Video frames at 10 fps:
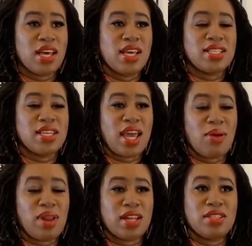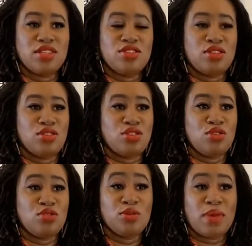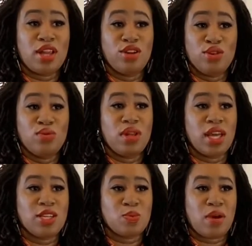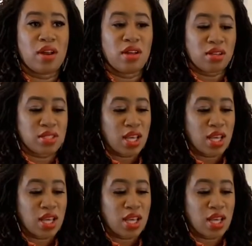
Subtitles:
Today I would like to introduce you to my new latest products.